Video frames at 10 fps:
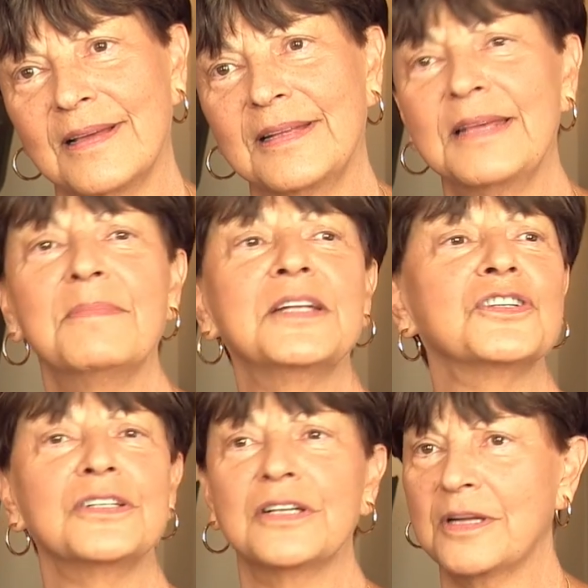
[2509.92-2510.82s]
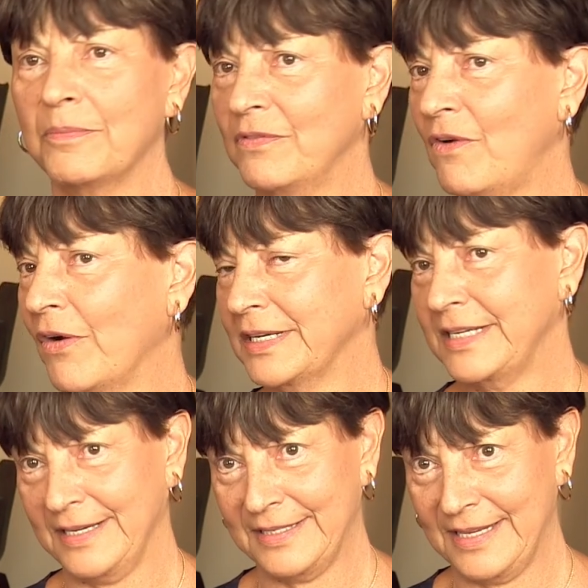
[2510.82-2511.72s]
And he mentioned a number of
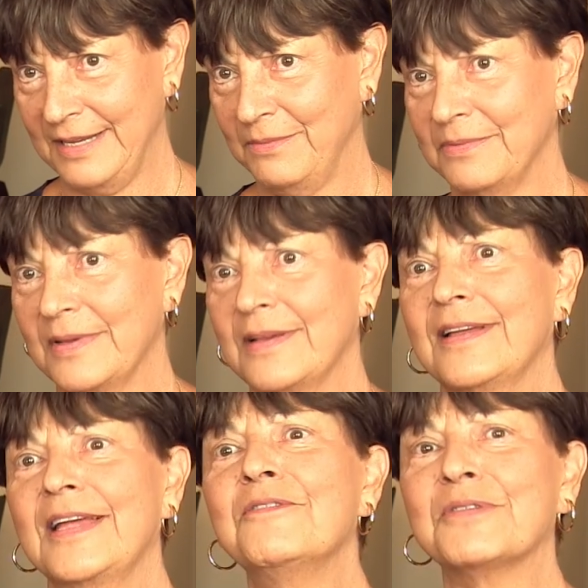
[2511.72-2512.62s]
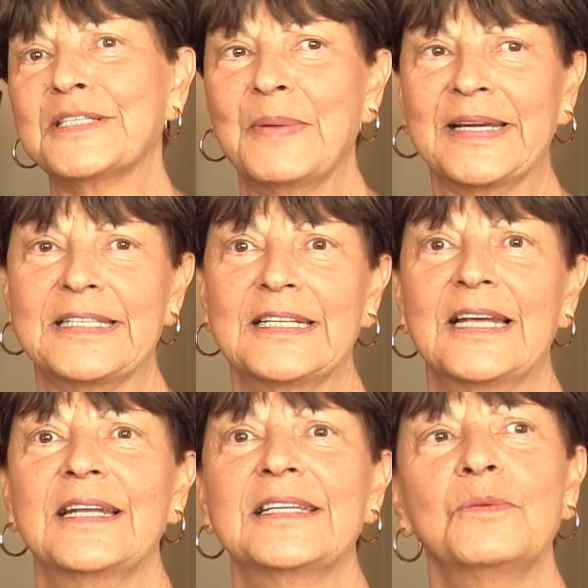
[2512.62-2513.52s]
architects that he he respected.
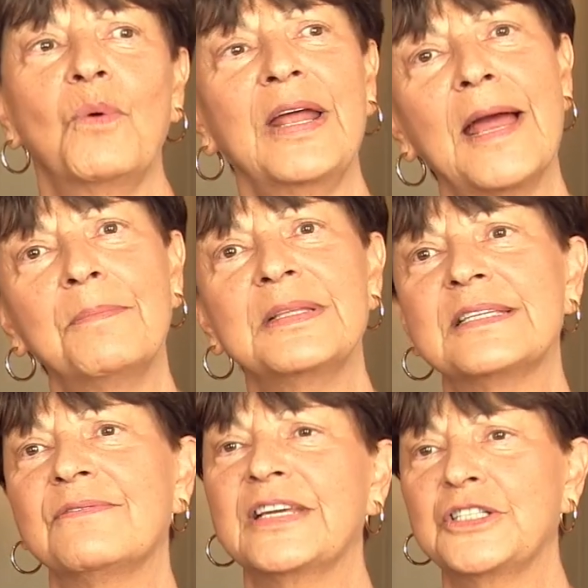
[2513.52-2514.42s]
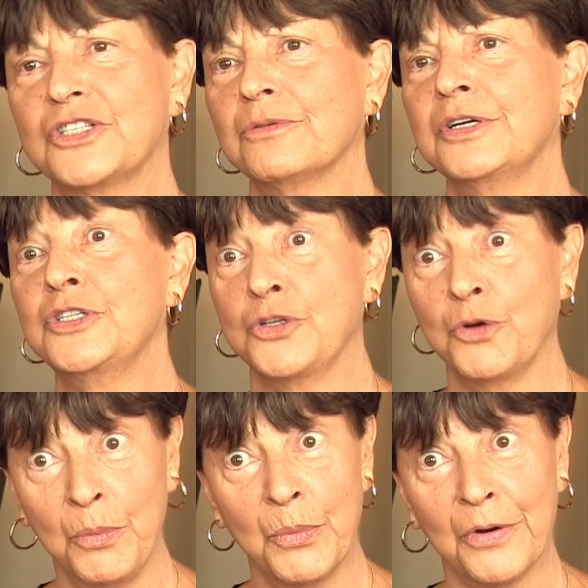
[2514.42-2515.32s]
And I said, what happens if they juried
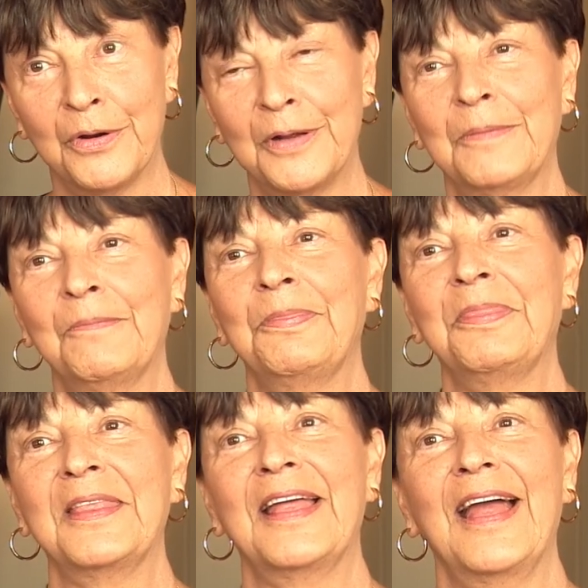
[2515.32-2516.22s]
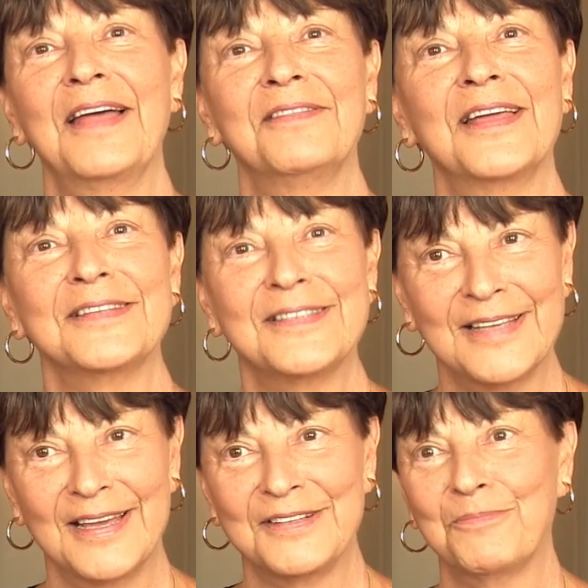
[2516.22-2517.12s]
your work? And they
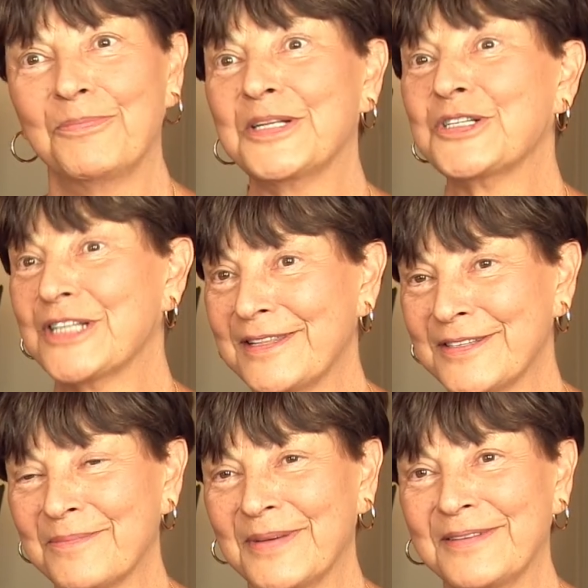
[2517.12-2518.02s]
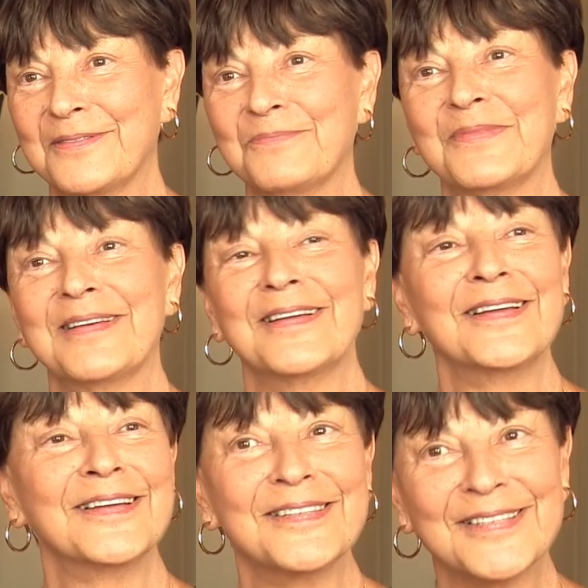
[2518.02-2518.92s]
said, but gentlemen,
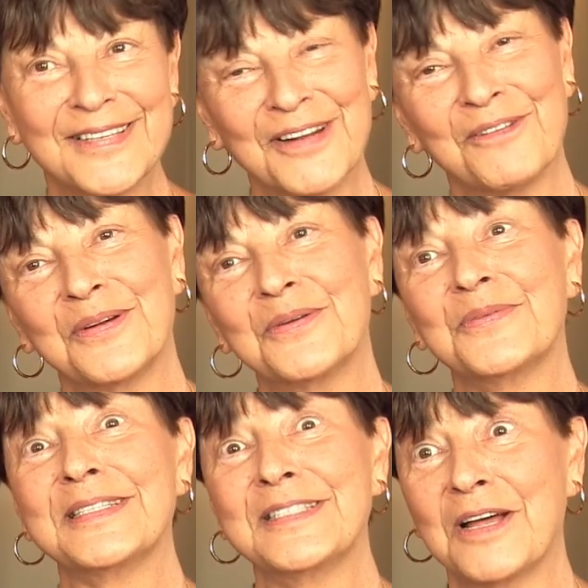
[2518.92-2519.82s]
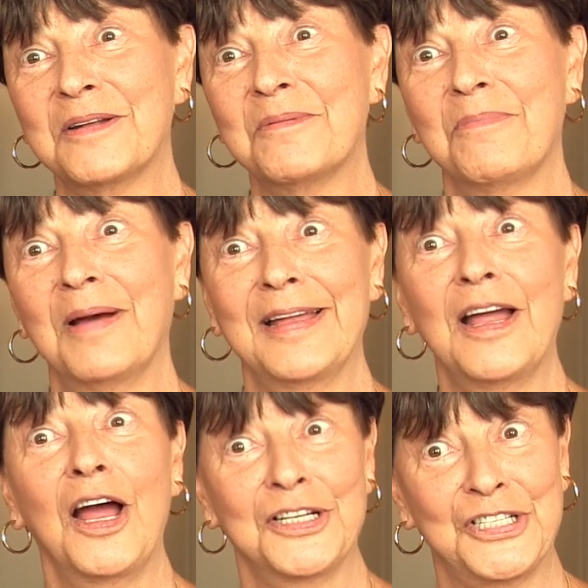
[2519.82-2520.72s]
considering it was done
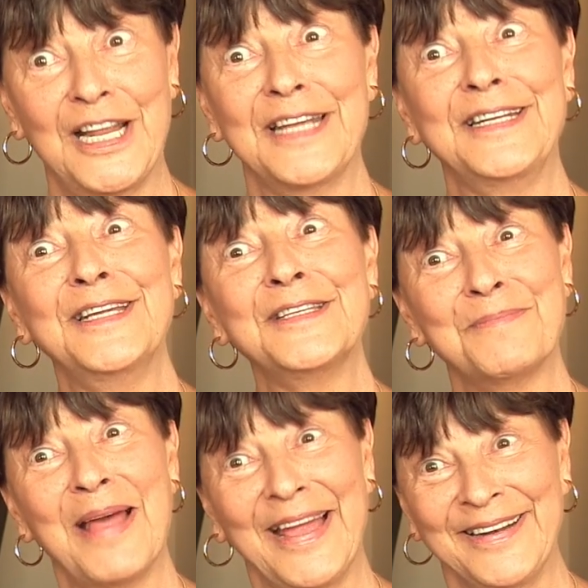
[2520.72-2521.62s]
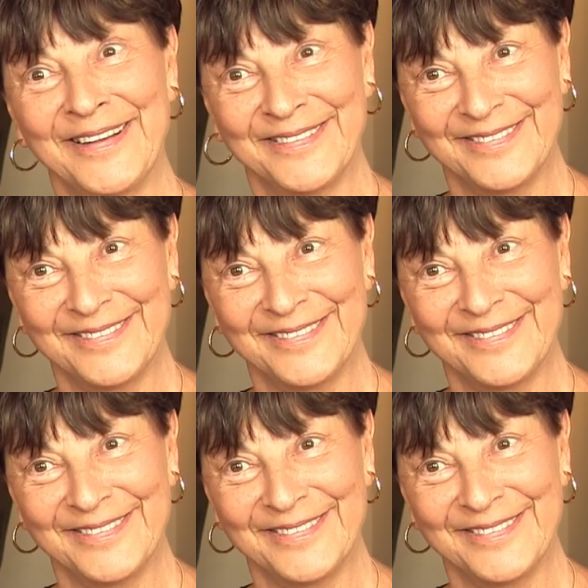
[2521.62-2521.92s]
by a Chinese man,